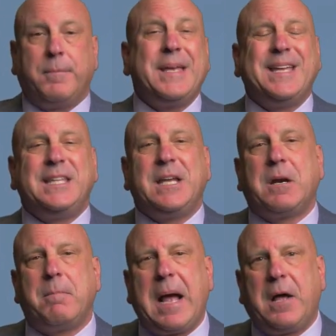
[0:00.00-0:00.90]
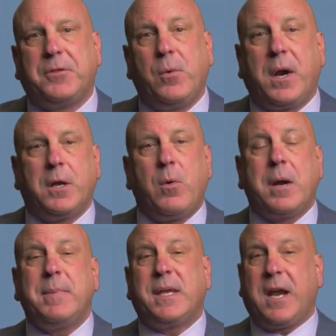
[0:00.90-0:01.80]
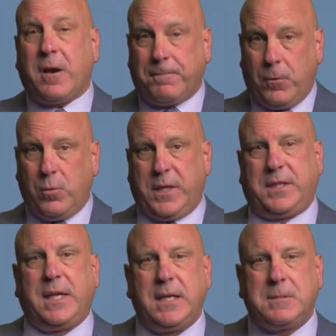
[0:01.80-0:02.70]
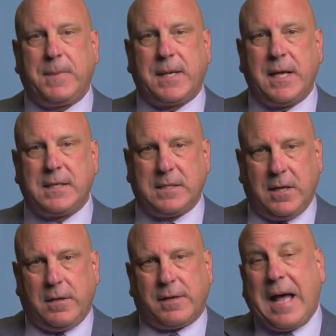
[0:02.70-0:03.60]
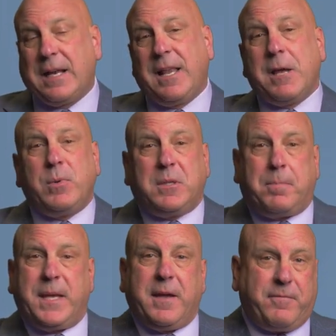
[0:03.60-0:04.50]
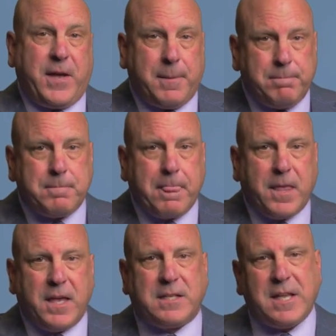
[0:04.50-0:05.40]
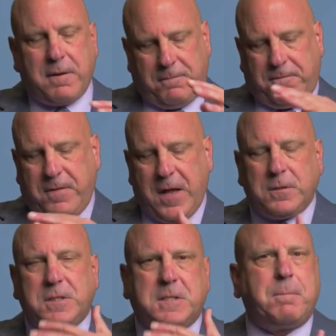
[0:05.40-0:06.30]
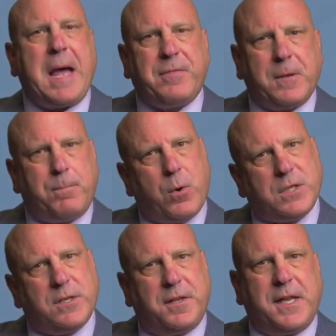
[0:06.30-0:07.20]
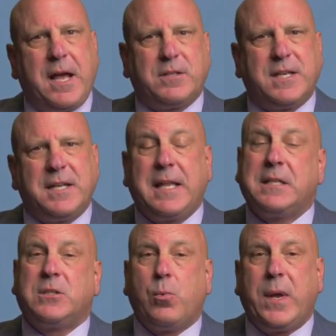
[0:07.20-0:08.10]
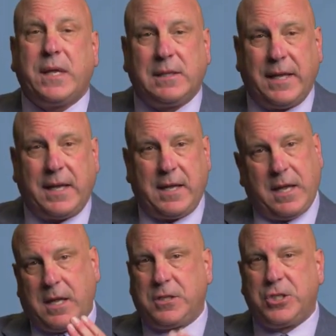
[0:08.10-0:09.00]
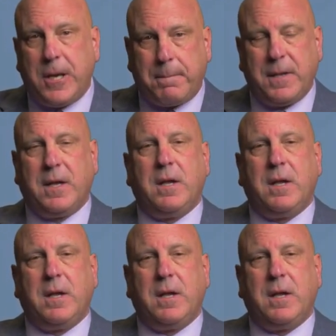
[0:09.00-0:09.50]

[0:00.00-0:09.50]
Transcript: in their mouth, you want to be careful with these, because kind of like with the PFM, It's that feldspathic porcelain on the outside, that's the weak link. It can chip,